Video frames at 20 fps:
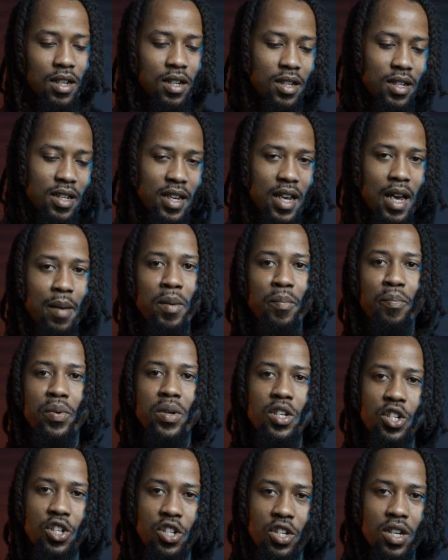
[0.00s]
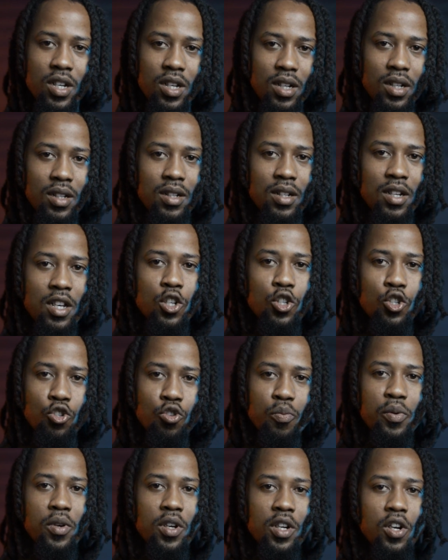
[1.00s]
The mpshield
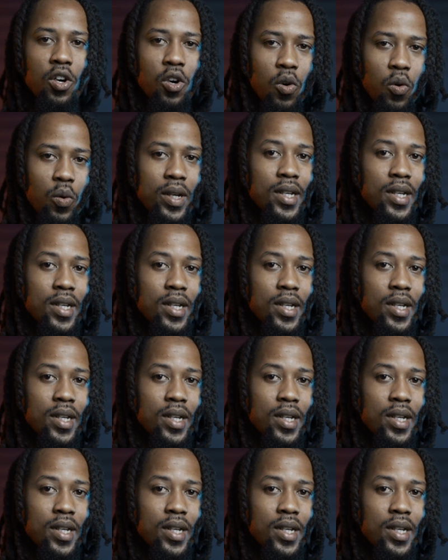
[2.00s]
2.0